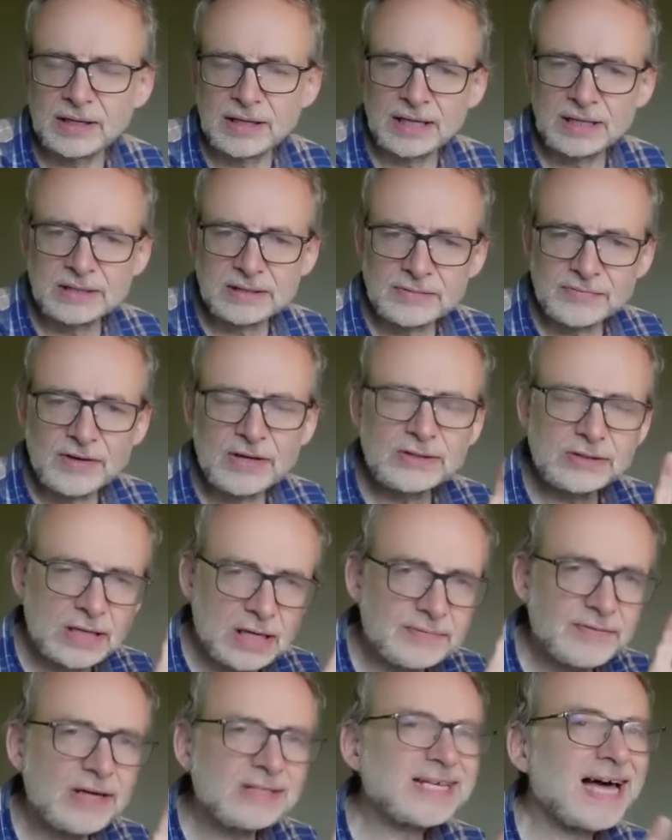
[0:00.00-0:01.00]
and those
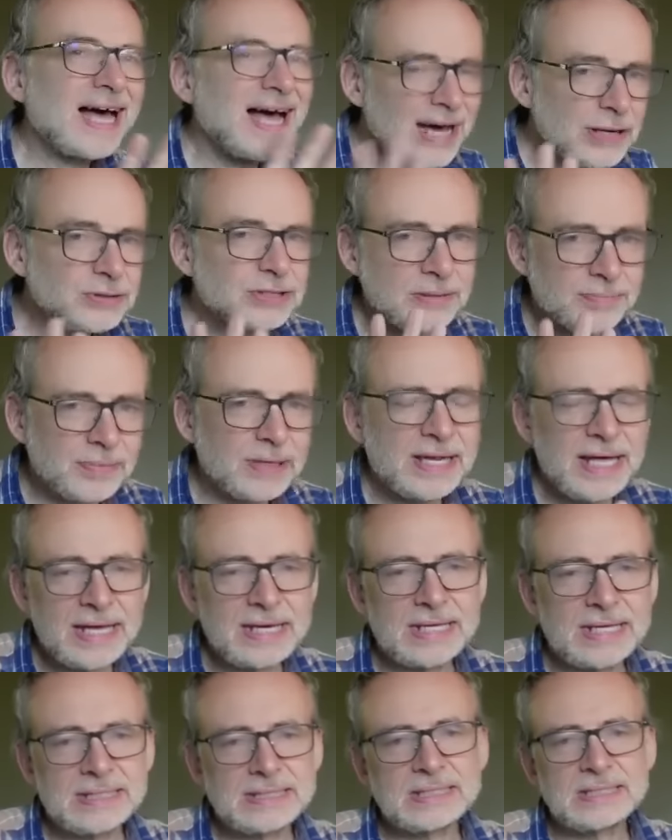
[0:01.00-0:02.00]
are outer
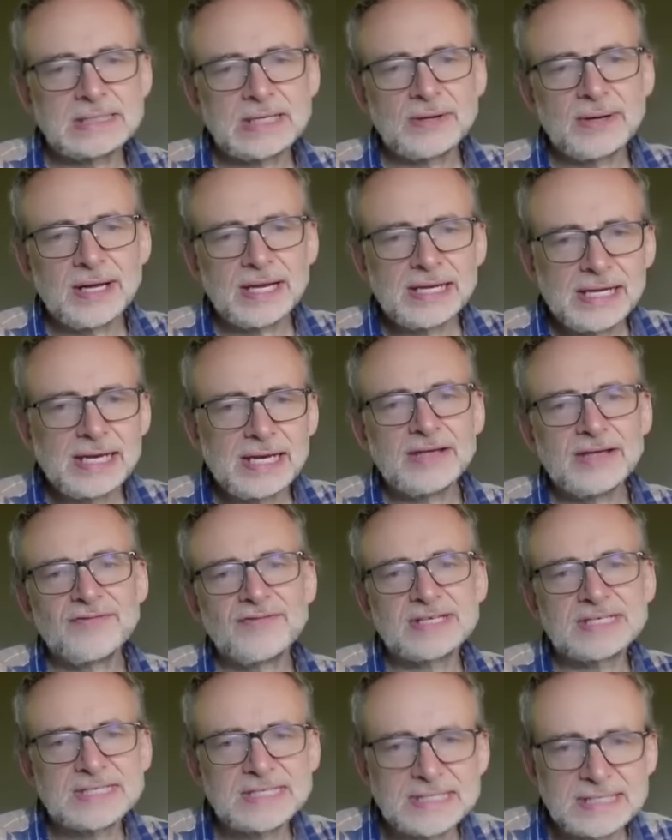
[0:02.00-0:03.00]
planets, and so her
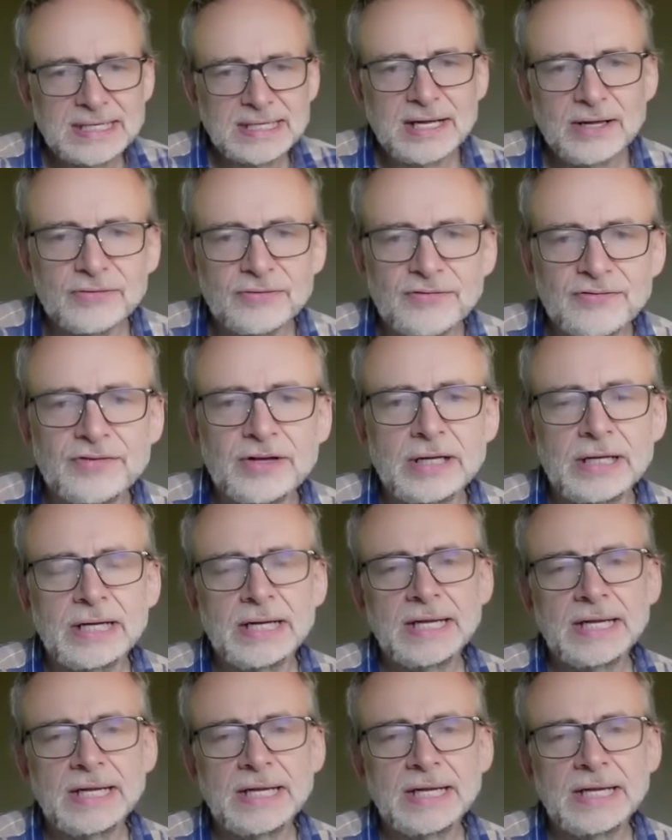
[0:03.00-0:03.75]
Lilith itself